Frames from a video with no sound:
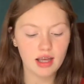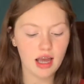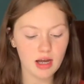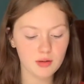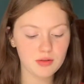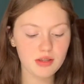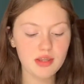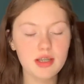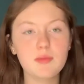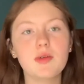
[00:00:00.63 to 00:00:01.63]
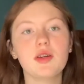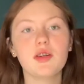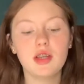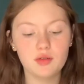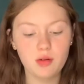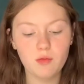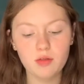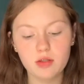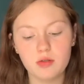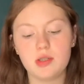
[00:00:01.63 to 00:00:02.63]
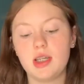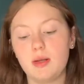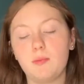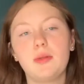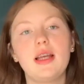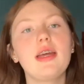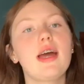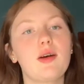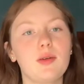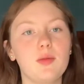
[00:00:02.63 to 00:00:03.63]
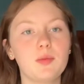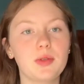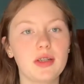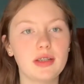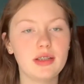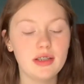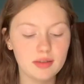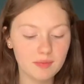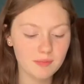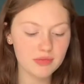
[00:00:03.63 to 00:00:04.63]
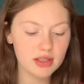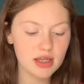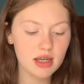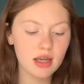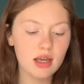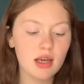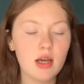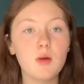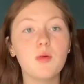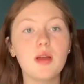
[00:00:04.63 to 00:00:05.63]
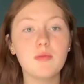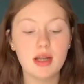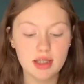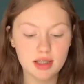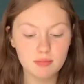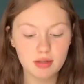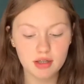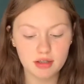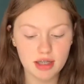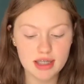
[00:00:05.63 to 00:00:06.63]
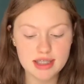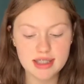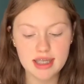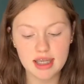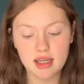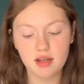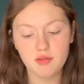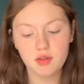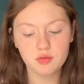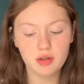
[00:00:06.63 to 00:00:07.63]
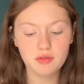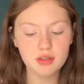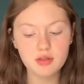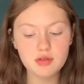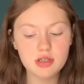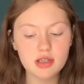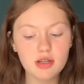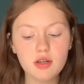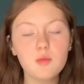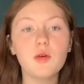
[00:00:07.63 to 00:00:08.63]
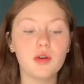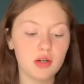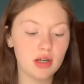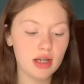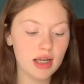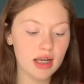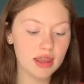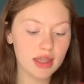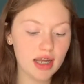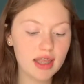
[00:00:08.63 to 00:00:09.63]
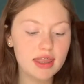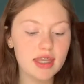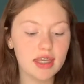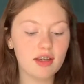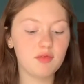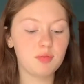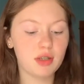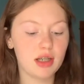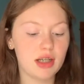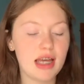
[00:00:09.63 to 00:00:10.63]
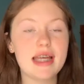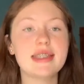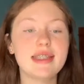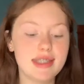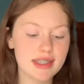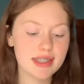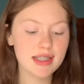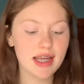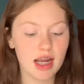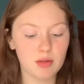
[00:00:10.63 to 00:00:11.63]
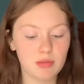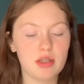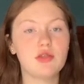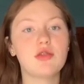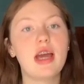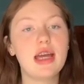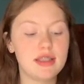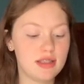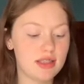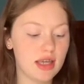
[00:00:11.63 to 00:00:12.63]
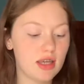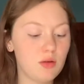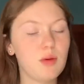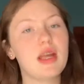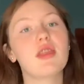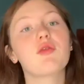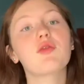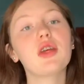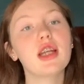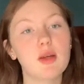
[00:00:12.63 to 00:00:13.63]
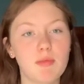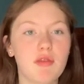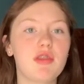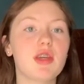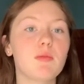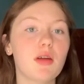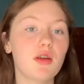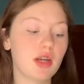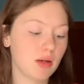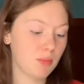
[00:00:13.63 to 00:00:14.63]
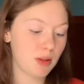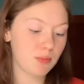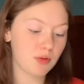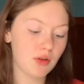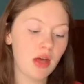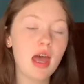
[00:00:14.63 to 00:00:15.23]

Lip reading: How did the American Revolution play out in Britain? When many Americans think of the Revolutionary War, they think of Britain as a distant enemy trying to take away the freedom of the American people.